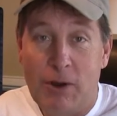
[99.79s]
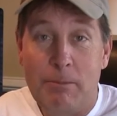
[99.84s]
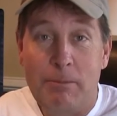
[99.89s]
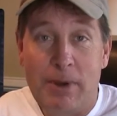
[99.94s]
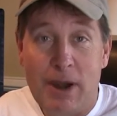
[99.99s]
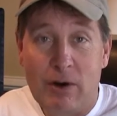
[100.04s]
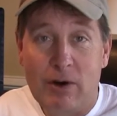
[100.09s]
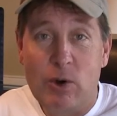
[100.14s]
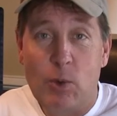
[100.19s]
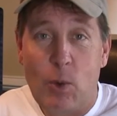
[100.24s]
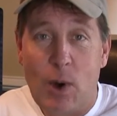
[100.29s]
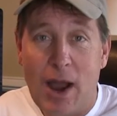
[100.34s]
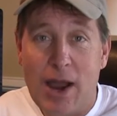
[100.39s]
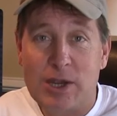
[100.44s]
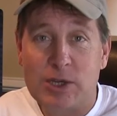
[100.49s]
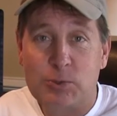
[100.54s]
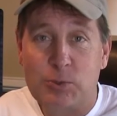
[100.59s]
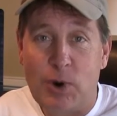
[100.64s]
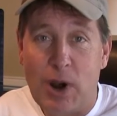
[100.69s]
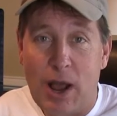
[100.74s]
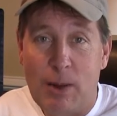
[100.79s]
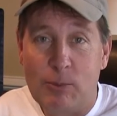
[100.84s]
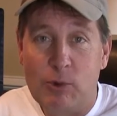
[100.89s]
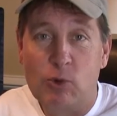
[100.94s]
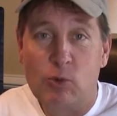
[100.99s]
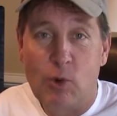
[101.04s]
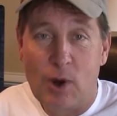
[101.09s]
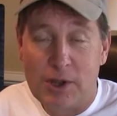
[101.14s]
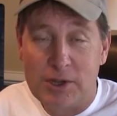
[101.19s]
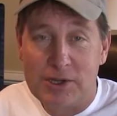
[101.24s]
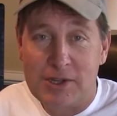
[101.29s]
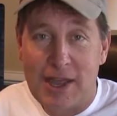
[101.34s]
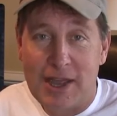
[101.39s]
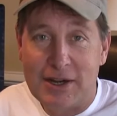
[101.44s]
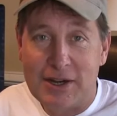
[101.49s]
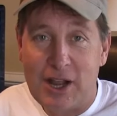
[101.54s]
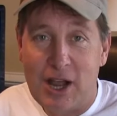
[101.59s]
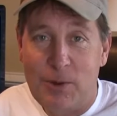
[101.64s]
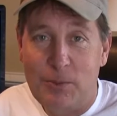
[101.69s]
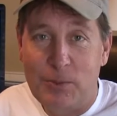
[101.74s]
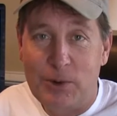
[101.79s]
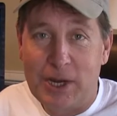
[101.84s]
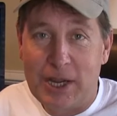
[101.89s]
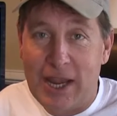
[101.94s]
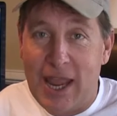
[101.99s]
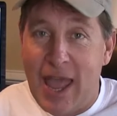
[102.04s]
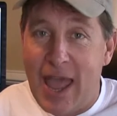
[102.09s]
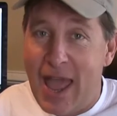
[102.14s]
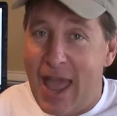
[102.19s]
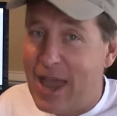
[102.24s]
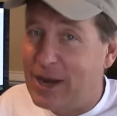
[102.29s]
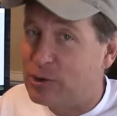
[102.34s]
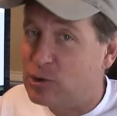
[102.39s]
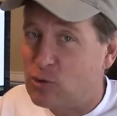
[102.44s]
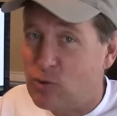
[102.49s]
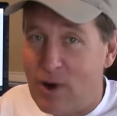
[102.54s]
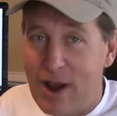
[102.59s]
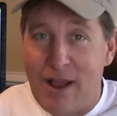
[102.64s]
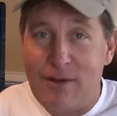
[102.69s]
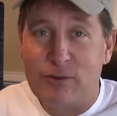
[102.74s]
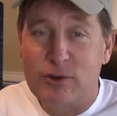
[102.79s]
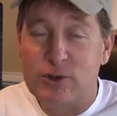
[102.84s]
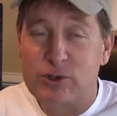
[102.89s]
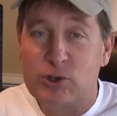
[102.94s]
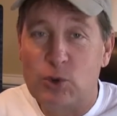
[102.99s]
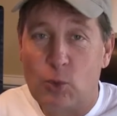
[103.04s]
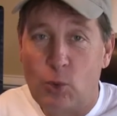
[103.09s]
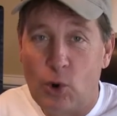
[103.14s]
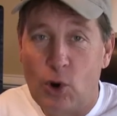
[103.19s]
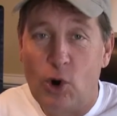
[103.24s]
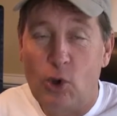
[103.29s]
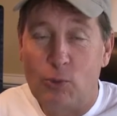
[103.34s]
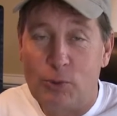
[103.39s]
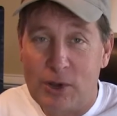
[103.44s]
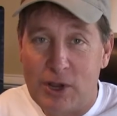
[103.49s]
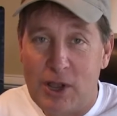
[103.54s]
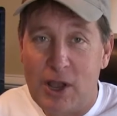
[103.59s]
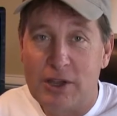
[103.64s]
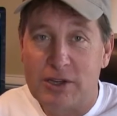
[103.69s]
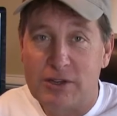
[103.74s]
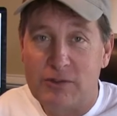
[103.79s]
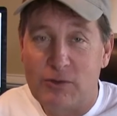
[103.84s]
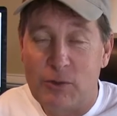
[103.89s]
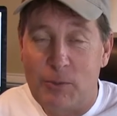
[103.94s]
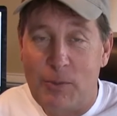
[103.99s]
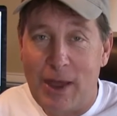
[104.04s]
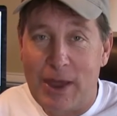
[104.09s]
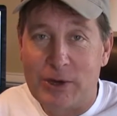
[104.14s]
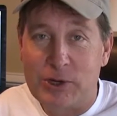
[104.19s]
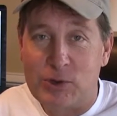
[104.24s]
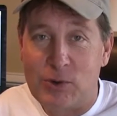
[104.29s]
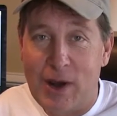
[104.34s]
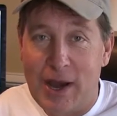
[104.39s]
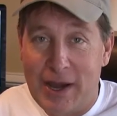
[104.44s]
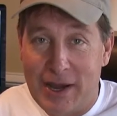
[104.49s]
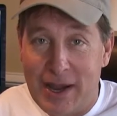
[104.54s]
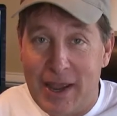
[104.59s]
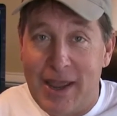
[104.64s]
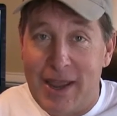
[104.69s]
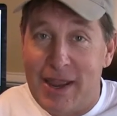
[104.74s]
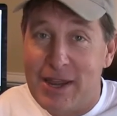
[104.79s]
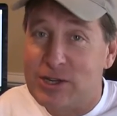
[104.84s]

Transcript: And Barry Weisbrom, who runs that company and travels the world because of the pet trade,